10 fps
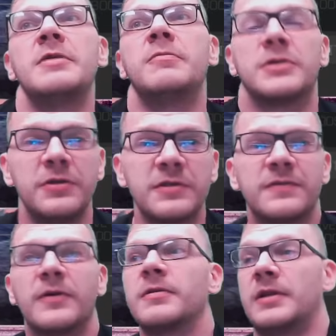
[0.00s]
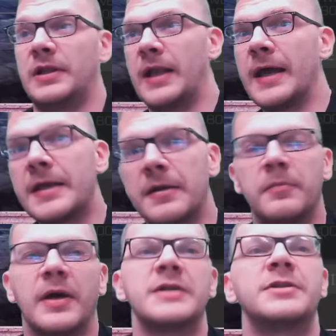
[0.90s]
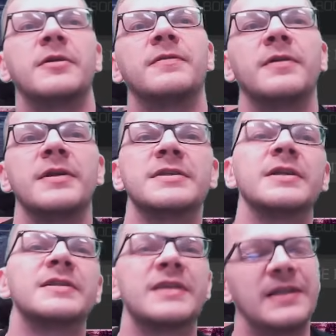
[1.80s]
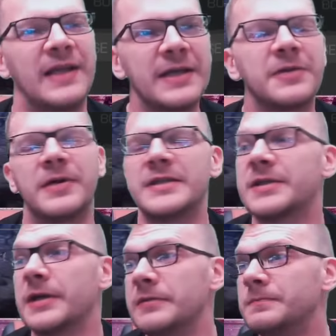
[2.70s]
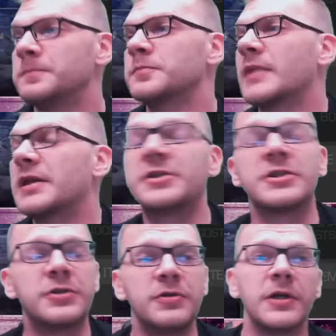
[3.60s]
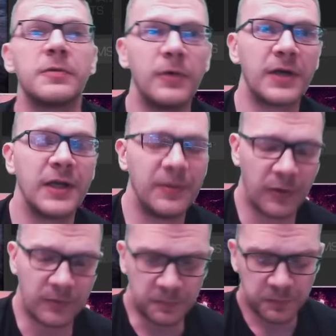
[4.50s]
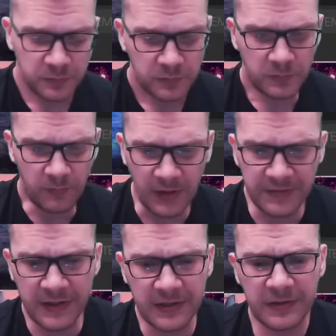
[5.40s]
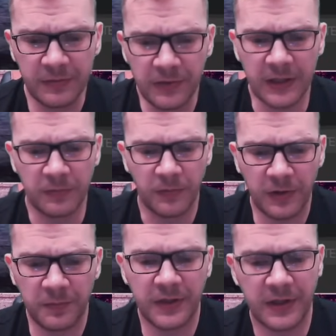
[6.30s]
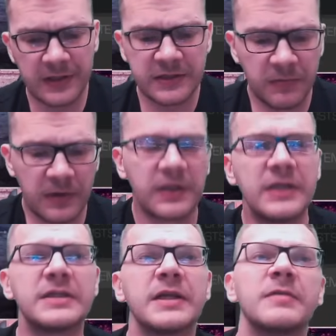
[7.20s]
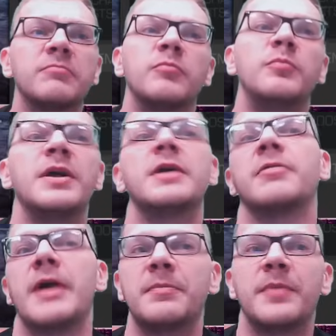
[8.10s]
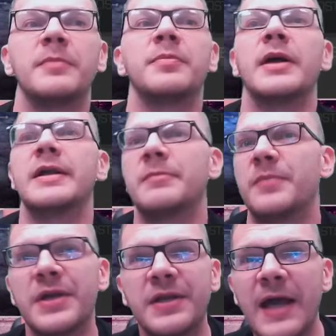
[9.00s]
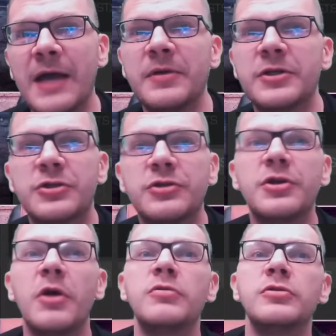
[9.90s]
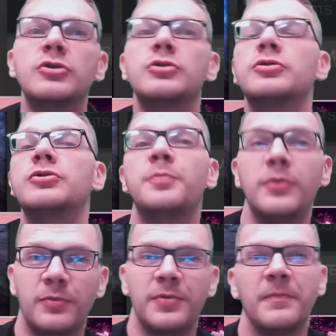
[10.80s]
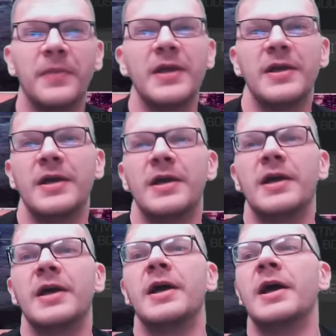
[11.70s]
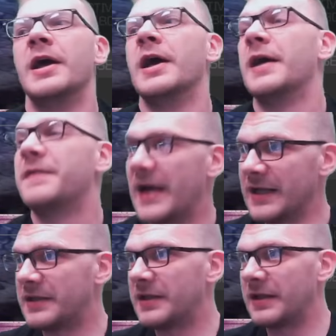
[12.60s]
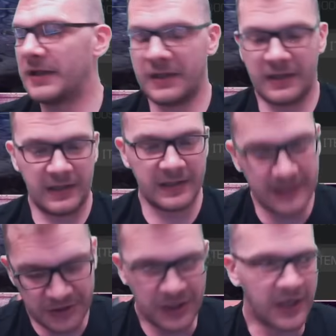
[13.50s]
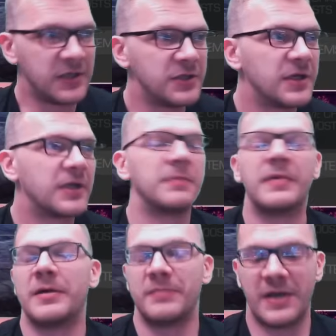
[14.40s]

was used for, like Maestro, for instance, like Red Skull, just do not work anymore. They do not work because, well, his big ramp up and big damage goes to poop. And that is a change that Kabam